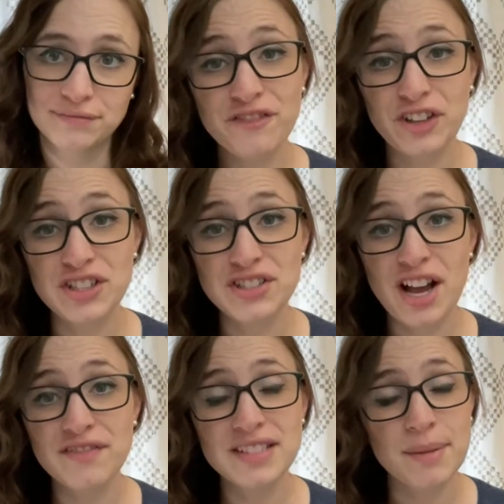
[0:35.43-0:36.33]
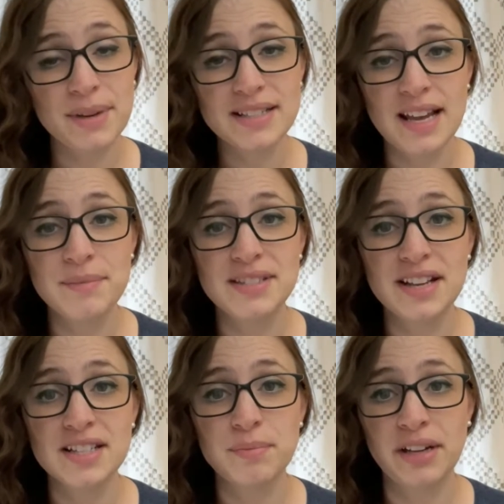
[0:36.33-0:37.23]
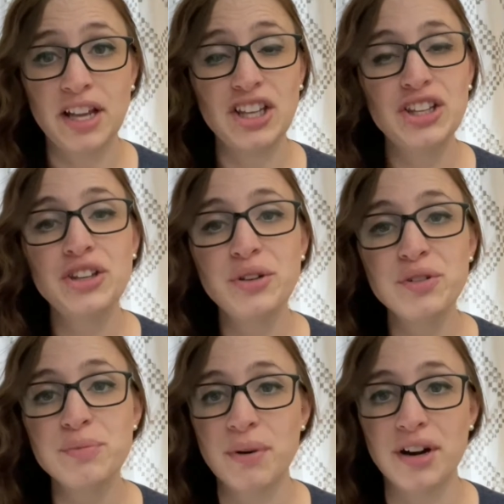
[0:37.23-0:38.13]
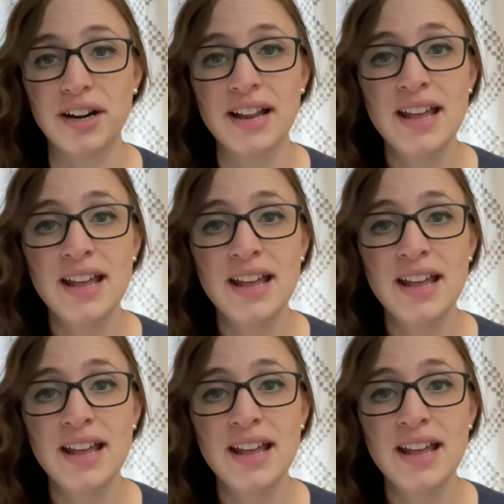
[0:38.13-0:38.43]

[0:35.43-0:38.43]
First off, tummy time does play a huge part